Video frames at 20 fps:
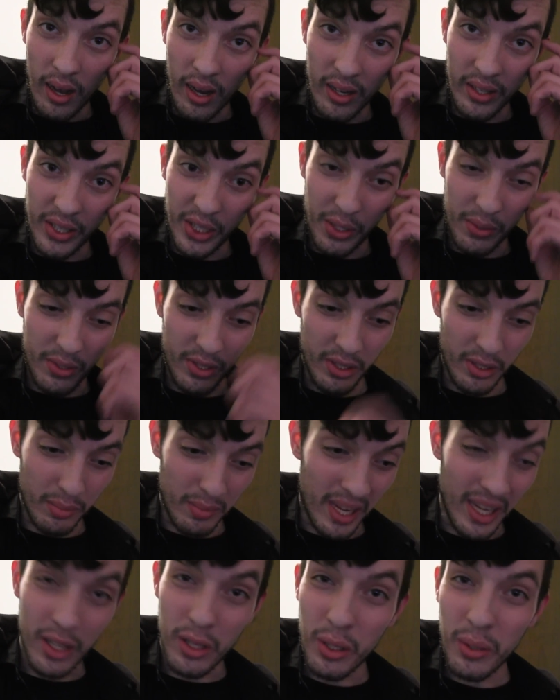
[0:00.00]
on
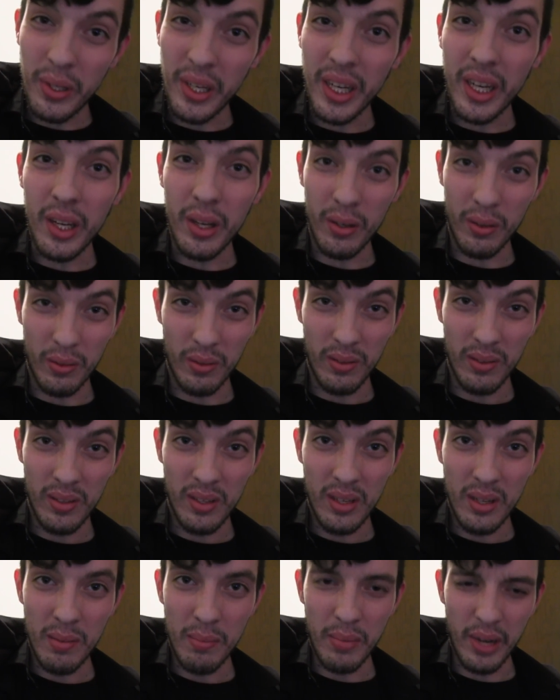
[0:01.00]
YouTube, including you,
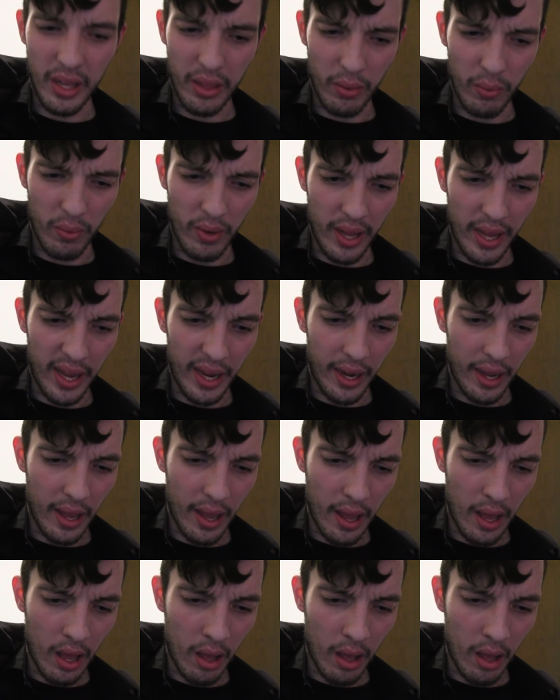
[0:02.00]
by the way.